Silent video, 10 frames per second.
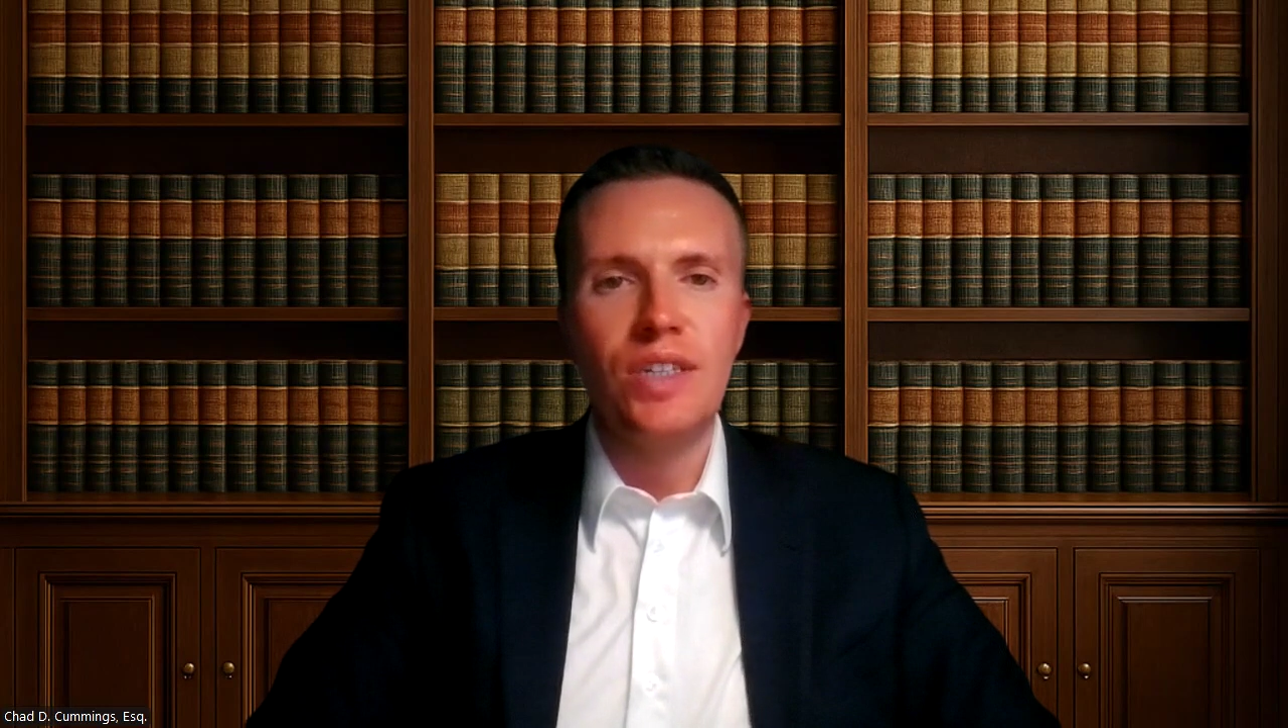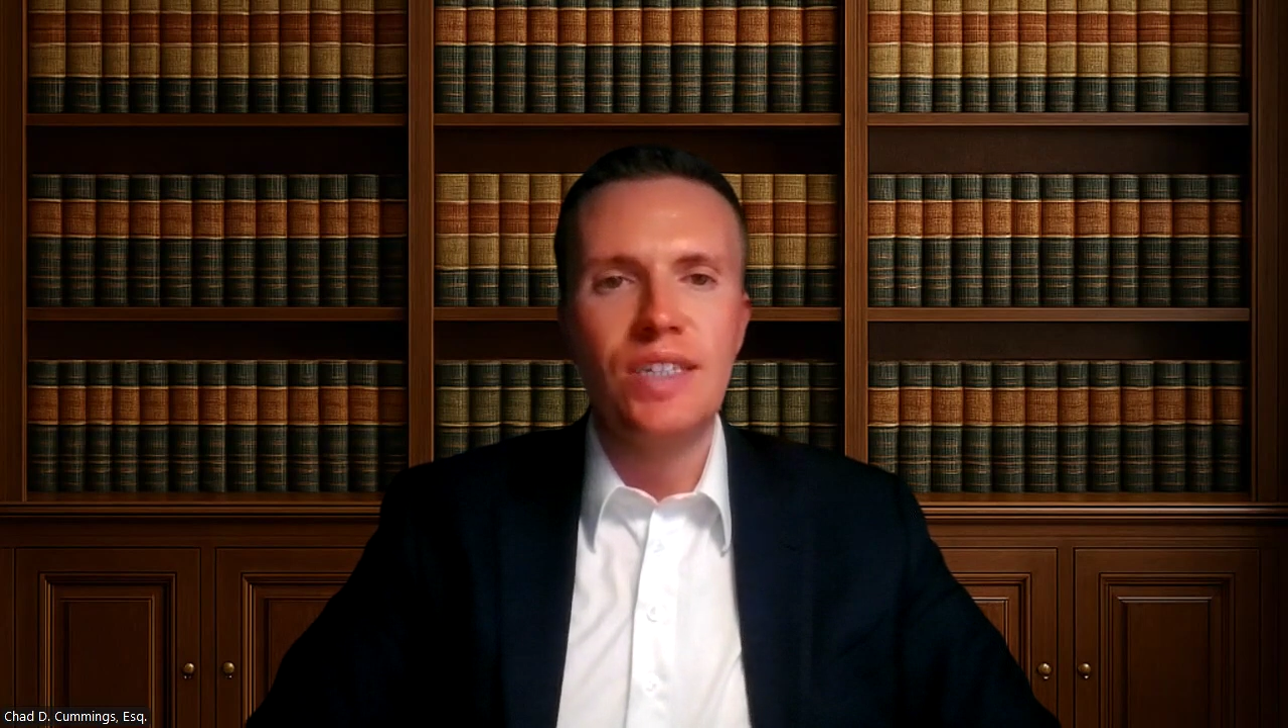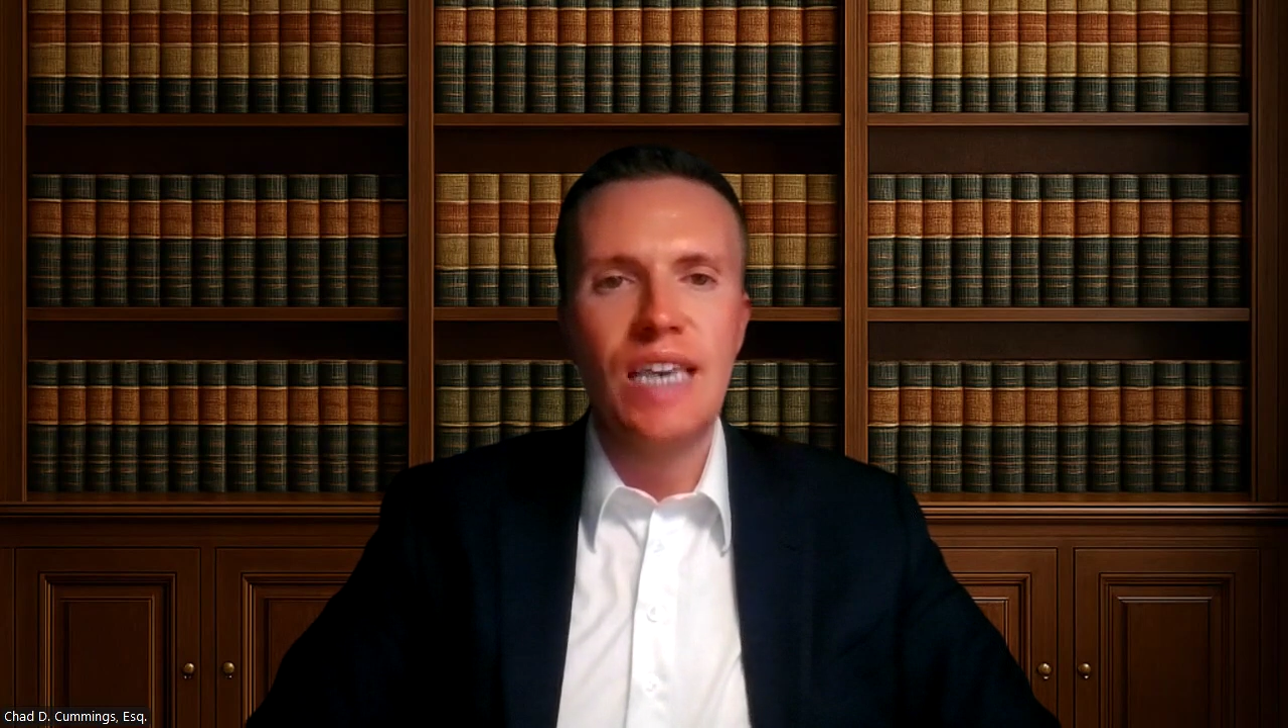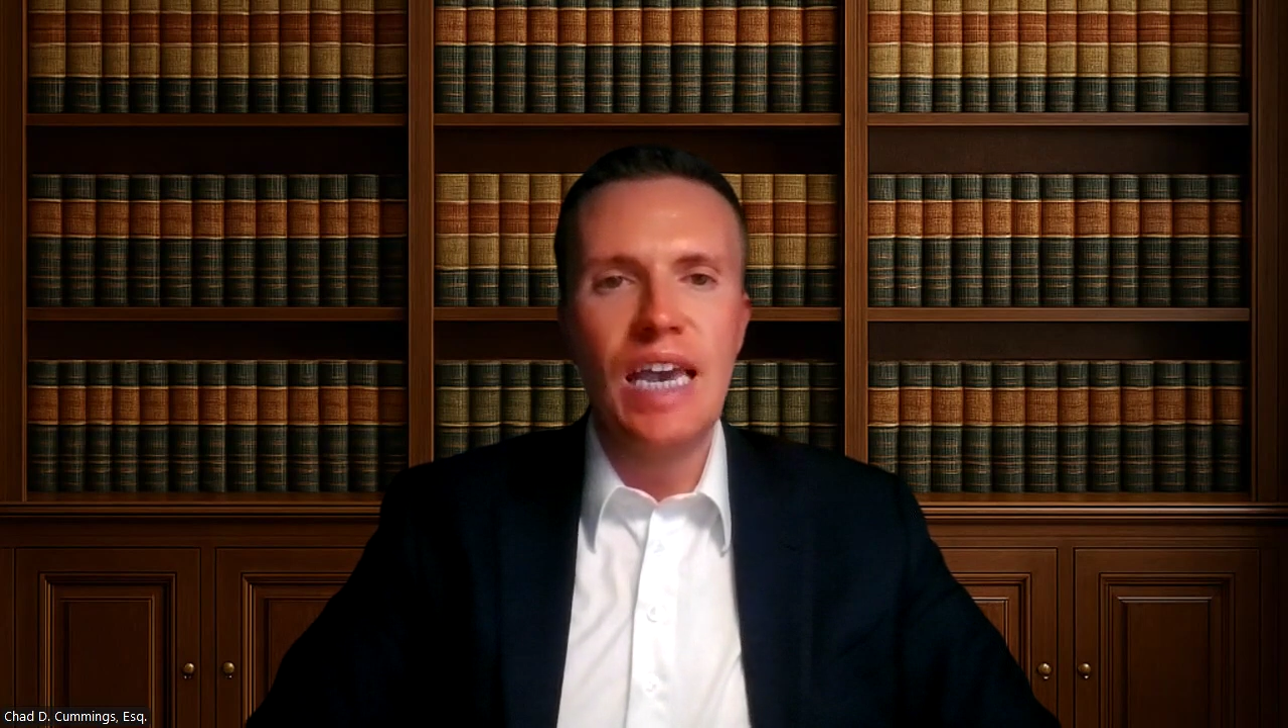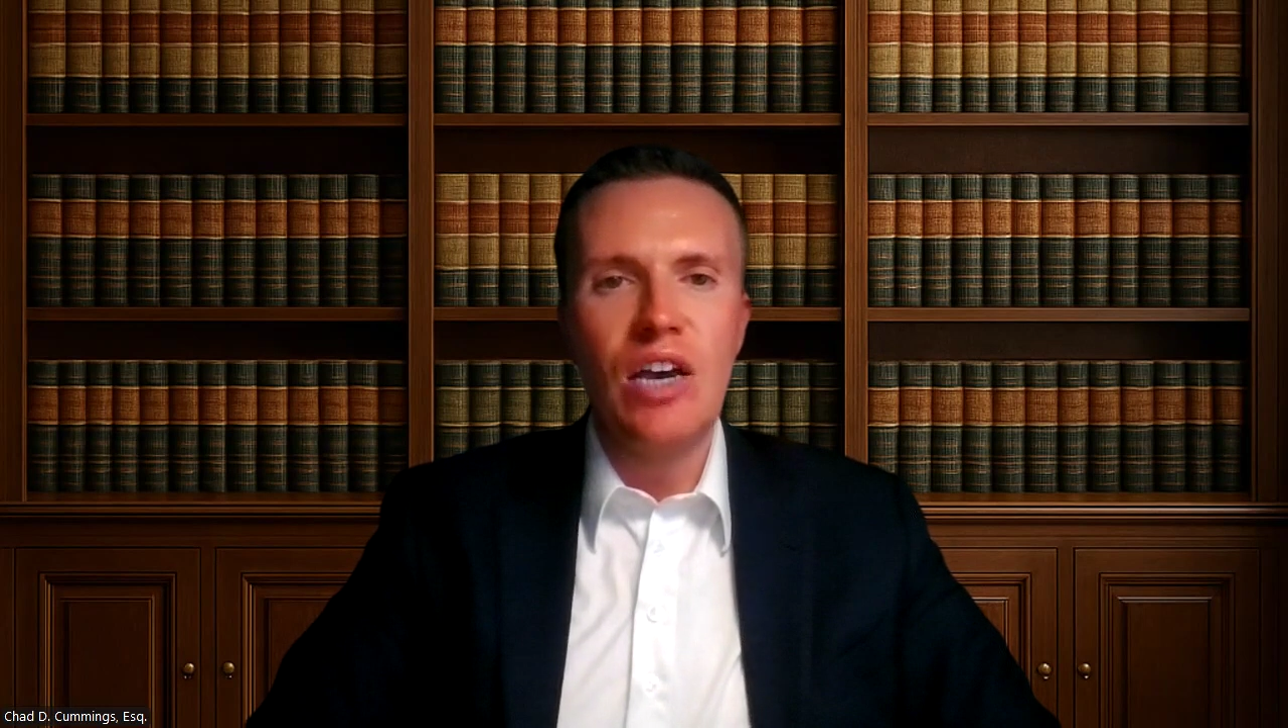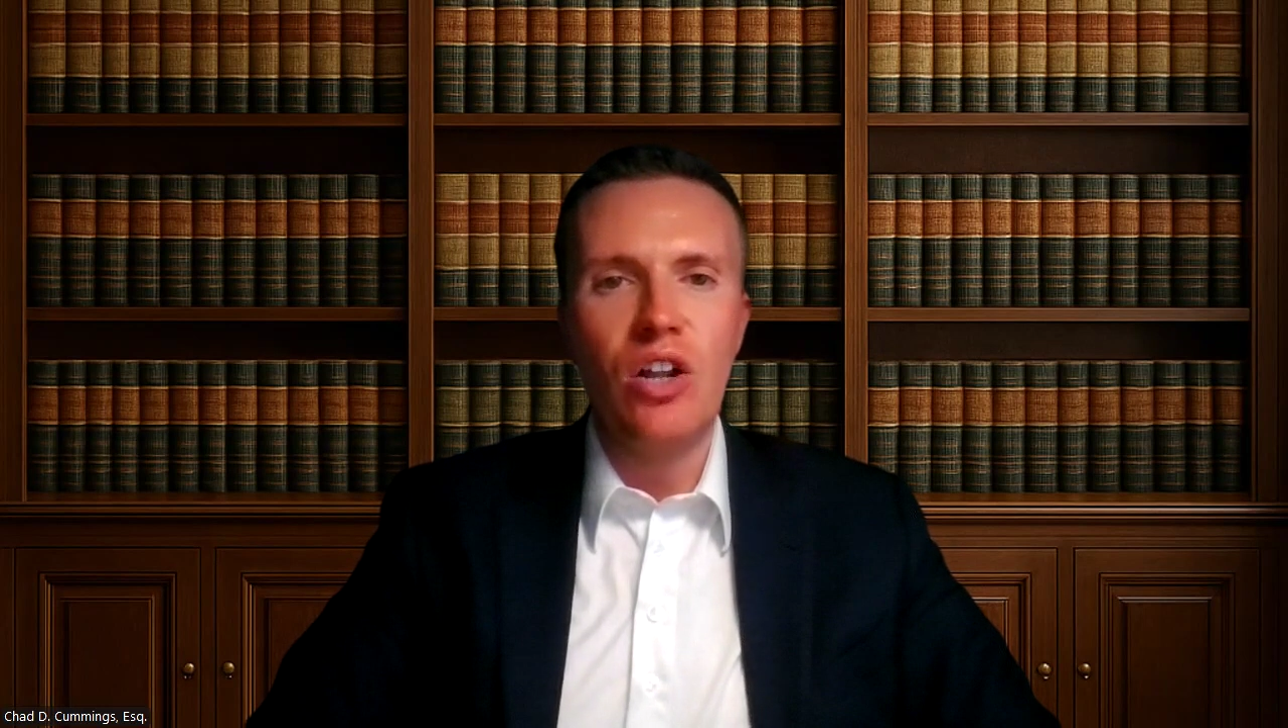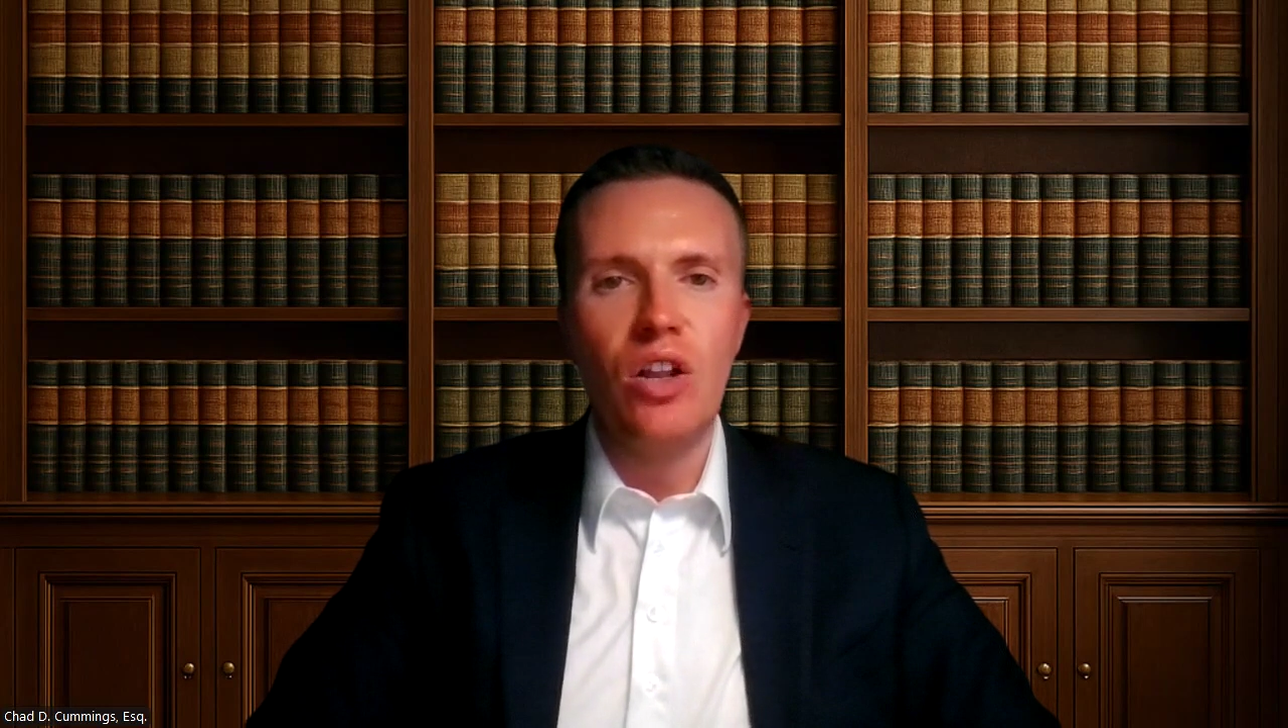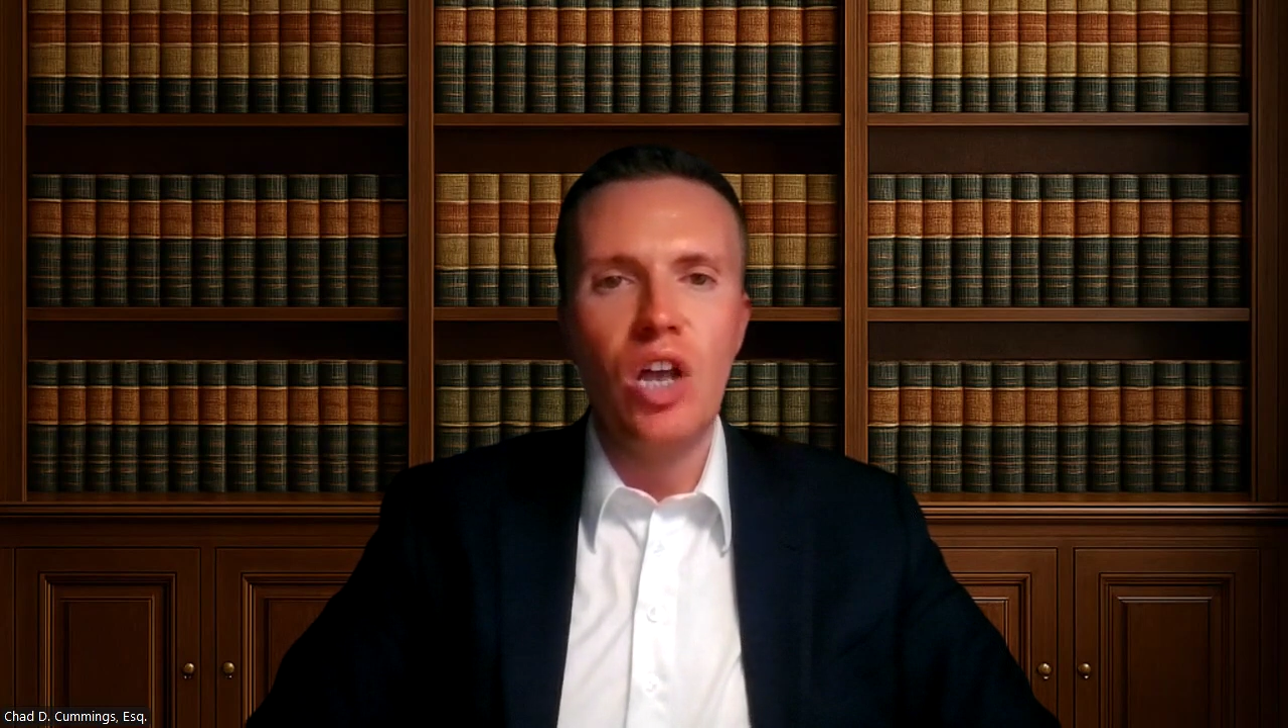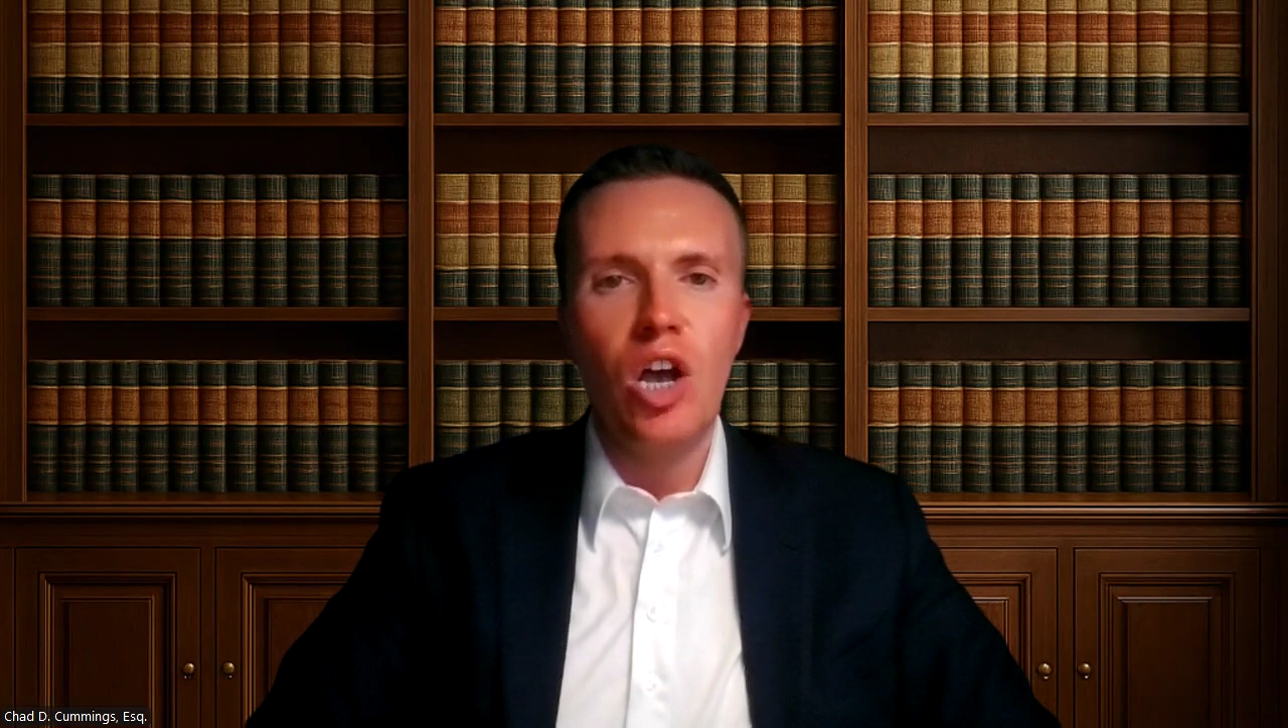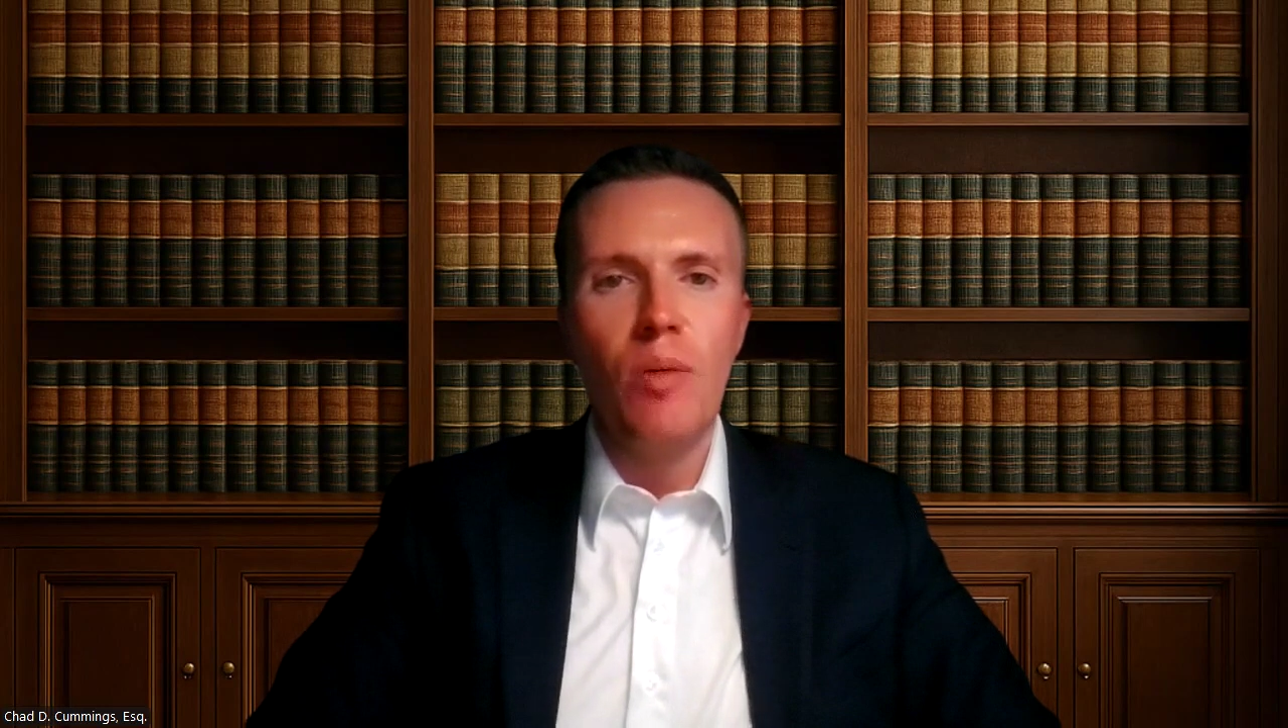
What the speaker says: scale,